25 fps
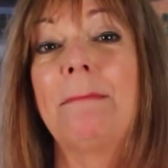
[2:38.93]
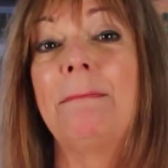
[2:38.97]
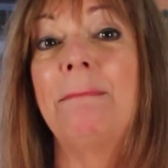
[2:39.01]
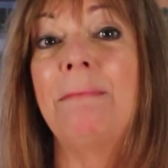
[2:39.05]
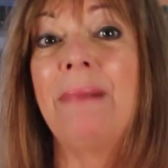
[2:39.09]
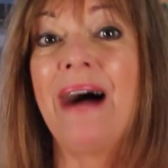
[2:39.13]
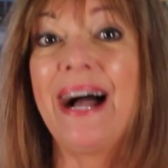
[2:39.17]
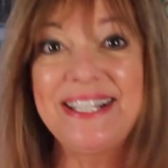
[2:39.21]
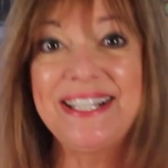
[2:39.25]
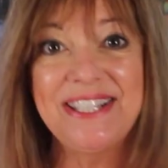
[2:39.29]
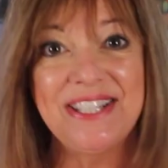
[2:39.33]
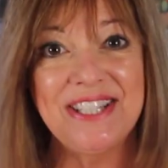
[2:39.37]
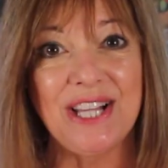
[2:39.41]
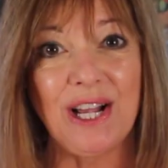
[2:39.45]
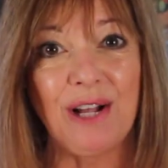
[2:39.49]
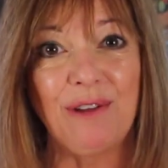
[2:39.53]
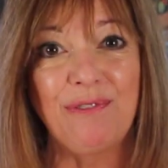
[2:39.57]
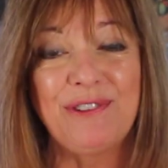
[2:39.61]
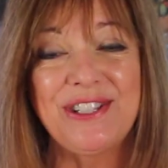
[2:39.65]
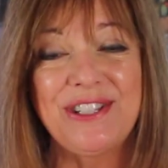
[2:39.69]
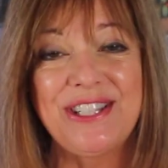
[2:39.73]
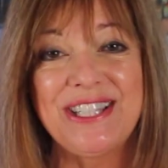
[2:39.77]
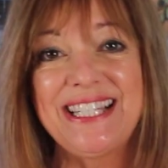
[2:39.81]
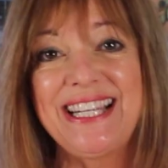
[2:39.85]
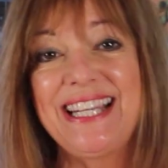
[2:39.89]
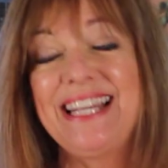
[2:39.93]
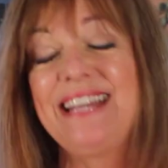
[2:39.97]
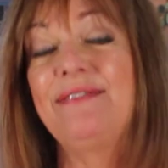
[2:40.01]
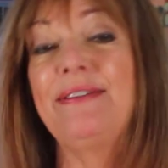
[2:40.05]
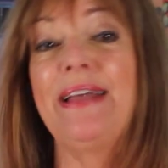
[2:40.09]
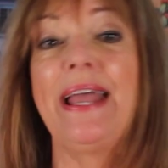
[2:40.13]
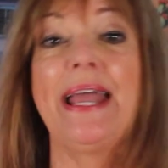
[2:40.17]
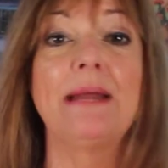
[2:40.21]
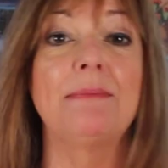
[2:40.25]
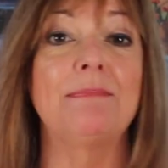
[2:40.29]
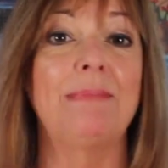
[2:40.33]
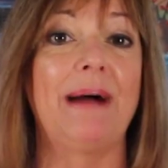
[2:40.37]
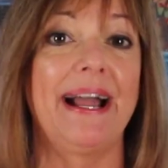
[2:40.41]
my self-esteem,
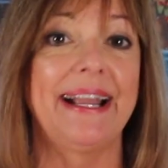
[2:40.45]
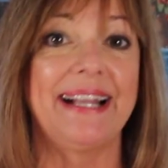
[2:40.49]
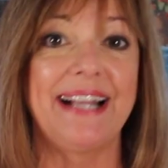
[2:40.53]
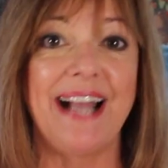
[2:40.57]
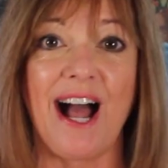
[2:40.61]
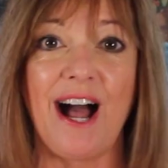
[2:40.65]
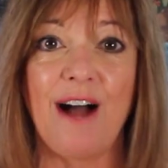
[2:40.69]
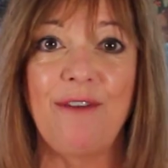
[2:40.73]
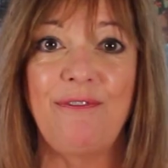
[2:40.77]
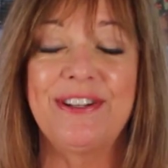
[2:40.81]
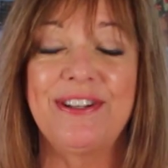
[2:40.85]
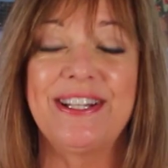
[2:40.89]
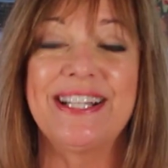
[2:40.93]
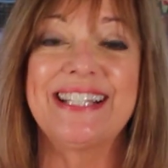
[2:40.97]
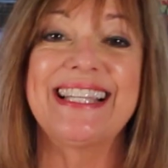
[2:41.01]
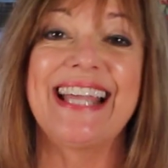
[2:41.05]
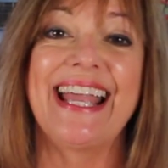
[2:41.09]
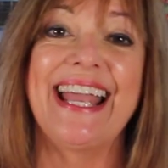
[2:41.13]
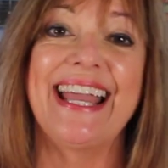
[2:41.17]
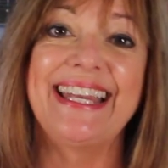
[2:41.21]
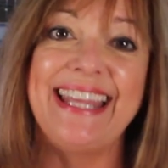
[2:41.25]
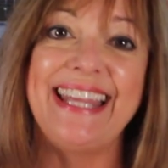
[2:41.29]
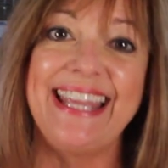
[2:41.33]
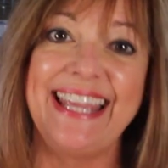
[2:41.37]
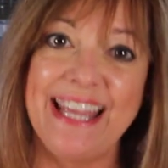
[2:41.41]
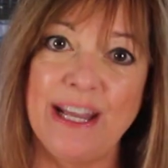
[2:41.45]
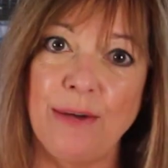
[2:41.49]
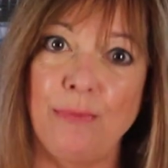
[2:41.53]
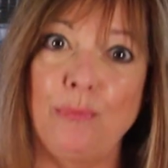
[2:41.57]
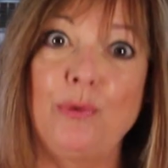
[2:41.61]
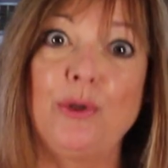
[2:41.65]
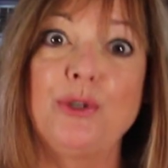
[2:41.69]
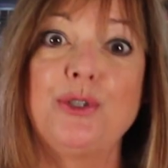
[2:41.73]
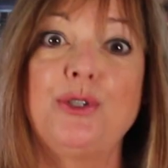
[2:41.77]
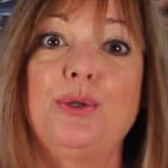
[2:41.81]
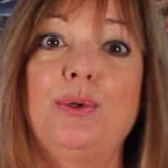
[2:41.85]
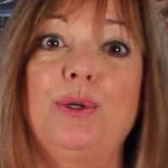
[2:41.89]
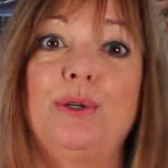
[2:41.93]
and my confidence, and it
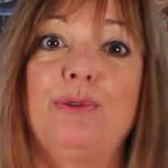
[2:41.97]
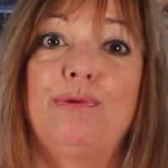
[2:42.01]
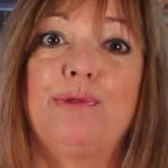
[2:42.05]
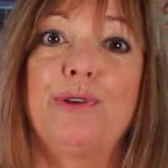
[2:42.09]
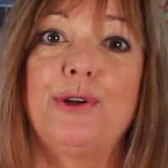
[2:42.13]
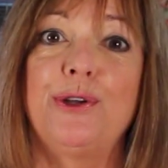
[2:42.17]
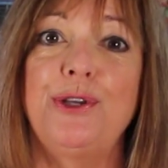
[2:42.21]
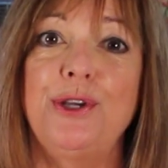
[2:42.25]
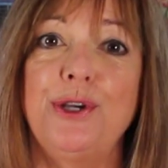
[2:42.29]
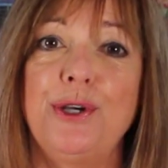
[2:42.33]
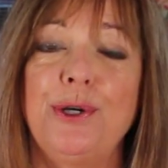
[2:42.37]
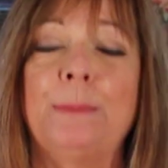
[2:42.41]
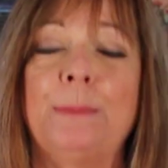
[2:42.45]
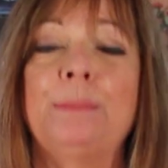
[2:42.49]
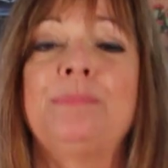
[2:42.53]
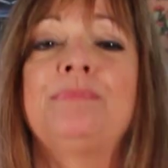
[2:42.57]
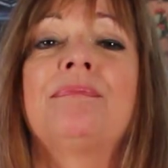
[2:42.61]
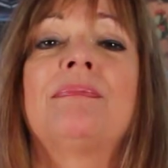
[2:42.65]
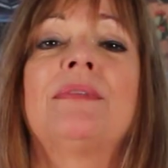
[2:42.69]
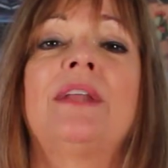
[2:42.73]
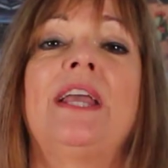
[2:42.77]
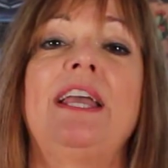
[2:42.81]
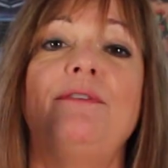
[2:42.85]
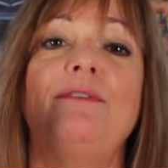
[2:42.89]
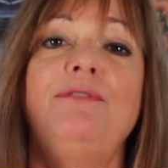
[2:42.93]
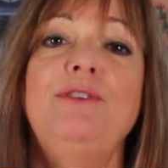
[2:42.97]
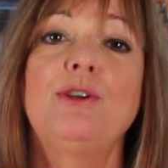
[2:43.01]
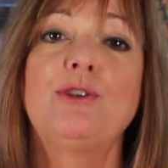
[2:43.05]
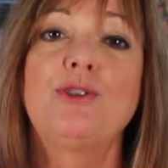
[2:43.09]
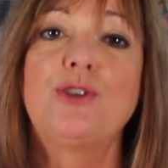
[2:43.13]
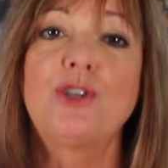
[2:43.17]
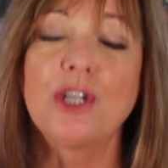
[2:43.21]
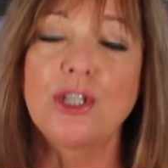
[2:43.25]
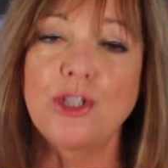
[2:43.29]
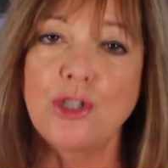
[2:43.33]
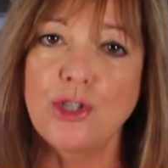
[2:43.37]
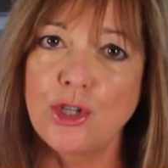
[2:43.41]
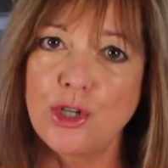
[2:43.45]
will do it for you if you
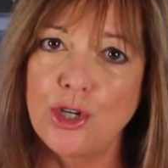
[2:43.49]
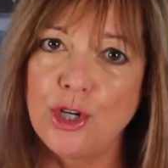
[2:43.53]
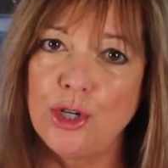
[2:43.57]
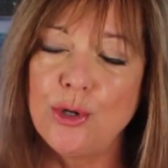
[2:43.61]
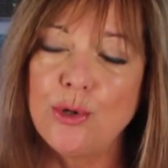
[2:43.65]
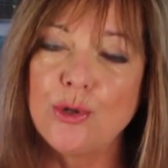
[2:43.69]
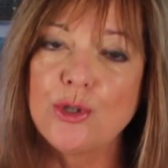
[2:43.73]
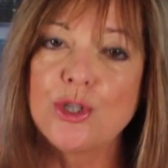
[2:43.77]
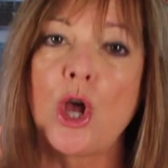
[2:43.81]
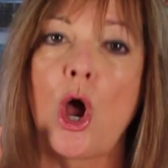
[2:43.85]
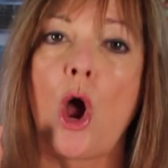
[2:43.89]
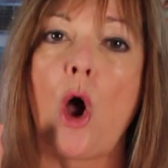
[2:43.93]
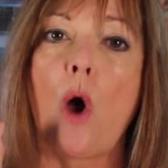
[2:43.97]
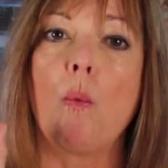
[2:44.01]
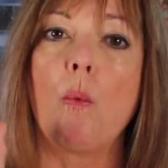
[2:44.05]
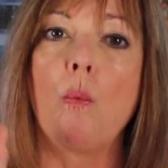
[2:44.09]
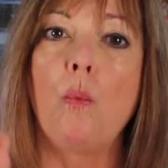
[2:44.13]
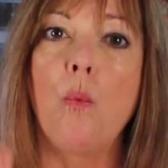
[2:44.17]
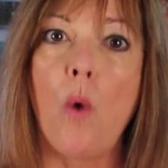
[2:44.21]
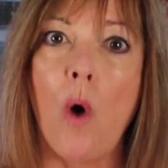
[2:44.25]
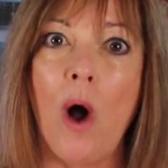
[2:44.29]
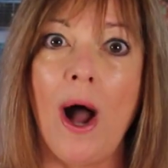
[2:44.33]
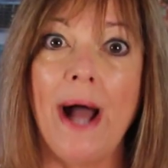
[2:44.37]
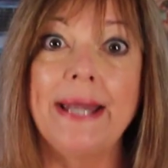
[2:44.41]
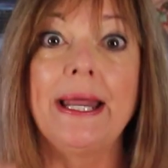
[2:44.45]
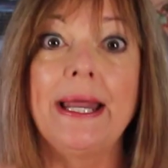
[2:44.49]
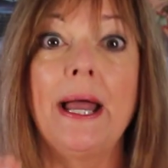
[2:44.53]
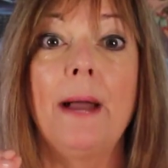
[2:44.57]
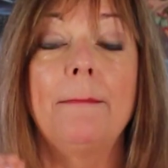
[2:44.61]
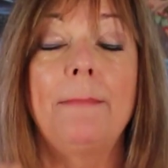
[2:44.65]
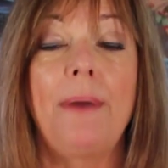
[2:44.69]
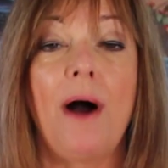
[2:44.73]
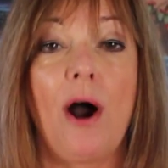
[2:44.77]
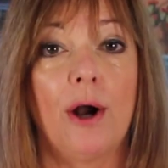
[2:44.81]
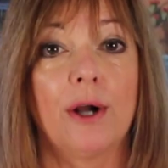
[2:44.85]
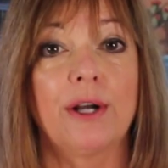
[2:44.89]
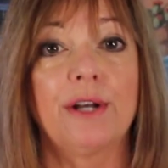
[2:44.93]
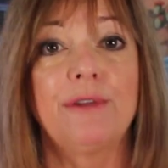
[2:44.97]
just choose one
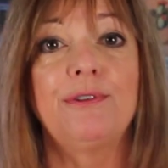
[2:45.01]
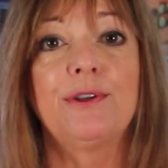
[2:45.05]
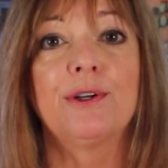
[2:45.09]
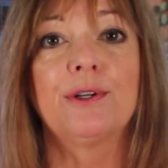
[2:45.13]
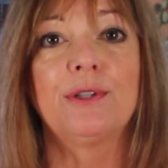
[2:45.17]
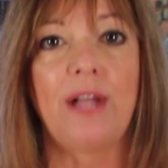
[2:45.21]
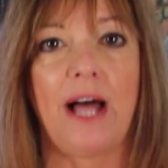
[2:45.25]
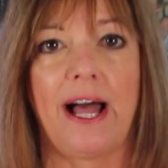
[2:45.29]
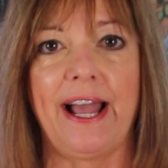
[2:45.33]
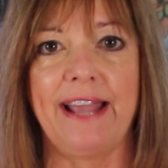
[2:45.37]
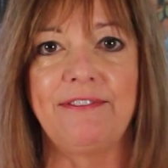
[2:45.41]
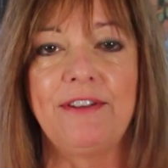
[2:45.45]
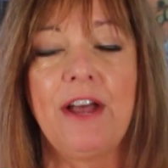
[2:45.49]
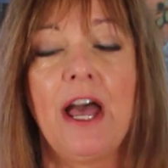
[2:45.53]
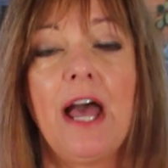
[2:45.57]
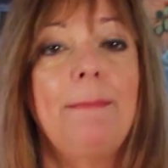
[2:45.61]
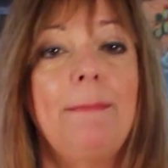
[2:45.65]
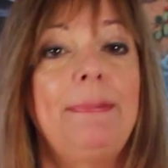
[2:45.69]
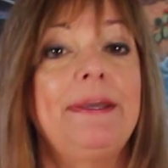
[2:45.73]
part of your life.